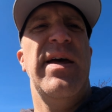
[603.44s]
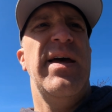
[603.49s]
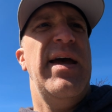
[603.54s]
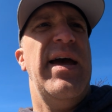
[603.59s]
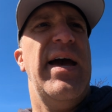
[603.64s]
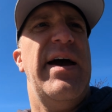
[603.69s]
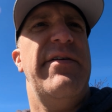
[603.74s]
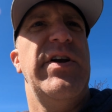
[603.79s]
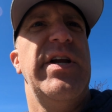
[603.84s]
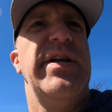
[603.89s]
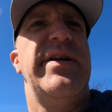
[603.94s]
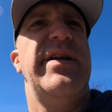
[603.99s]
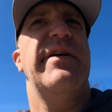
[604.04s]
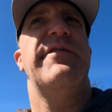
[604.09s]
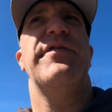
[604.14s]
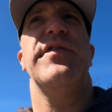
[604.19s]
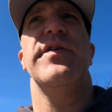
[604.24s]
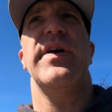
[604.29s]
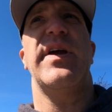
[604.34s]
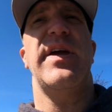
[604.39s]
having to dig
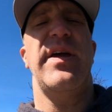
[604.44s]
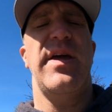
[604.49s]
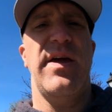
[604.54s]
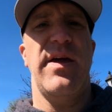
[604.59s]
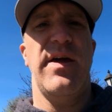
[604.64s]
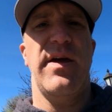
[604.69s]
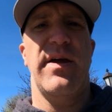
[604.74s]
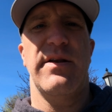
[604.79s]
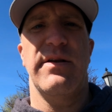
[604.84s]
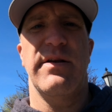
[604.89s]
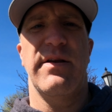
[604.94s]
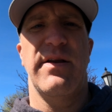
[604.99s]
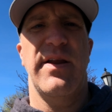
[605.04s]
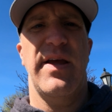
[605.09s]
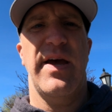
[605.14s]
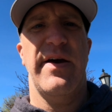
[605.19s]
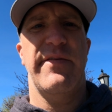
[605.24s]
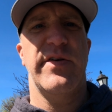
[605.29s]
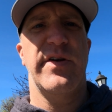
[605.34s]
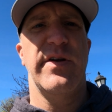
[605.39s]
for the key and
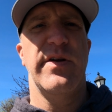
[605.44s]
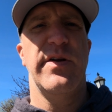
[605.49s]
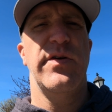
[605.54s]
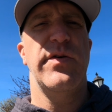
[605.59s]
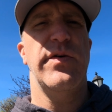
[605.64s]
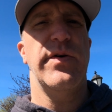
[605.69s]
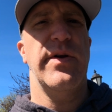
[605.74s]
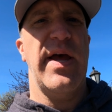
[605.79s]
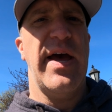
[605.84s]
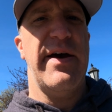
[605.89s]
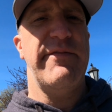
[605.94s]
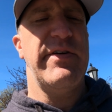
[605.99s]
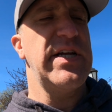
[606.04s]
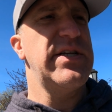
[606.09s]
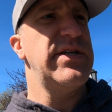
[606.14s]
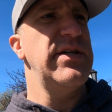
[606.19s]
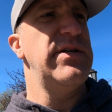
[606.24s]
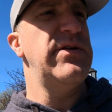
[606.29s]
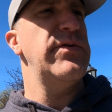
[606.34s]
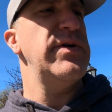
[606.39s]
having
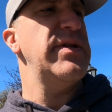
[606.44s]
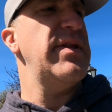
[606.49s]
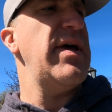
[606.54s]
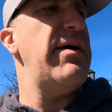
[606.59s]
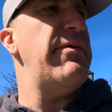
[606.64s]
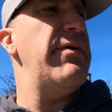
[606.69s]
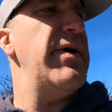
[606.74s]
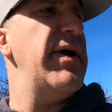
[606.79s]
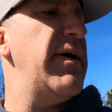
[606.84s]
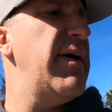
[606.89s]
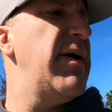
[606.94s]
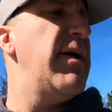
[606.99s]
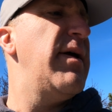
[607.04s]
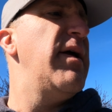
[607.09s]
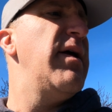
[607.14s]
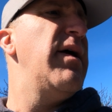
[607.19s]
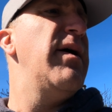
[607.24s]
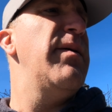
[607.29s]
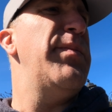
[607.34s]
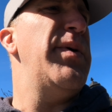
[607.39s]
to do it that way.
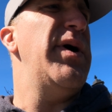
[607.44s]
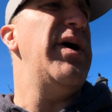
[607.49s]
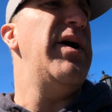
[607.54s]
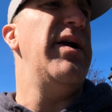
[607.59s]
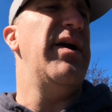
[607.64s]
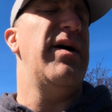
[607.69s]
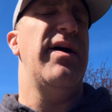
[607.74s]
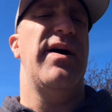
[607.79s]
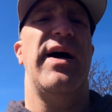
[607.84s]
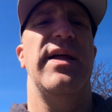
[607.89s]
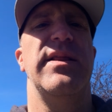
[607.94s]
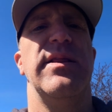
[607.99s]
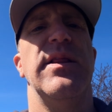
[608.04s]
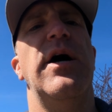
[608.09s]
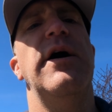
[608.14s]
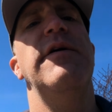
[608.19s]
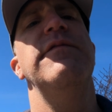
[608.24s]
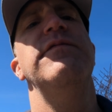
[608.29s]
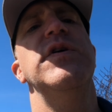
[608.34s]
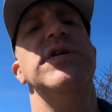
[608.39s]
But I
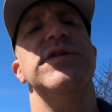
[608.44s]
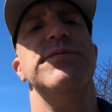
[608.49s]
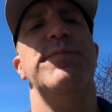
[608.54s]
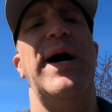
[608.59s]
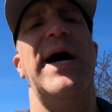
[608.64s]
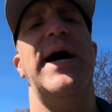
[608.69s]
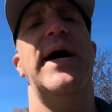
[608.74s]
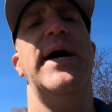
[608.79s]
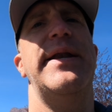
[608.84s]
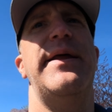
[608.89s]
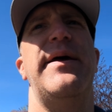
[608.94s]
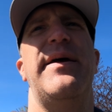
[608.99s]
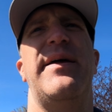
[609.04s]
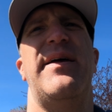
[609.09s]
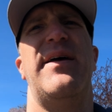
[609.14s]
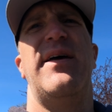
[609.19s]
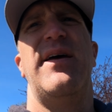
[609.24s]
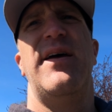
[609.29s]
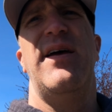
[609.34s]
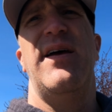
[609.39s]
love this mod.
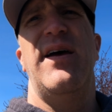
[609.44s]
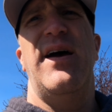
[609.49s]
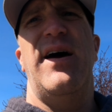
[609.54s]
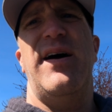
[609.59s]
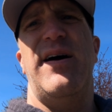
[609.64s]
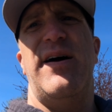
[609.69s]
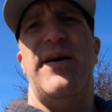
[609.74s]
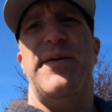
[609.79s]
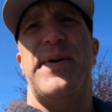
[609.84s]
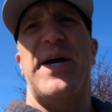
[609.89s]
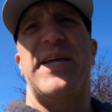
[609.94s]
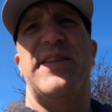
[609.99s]
I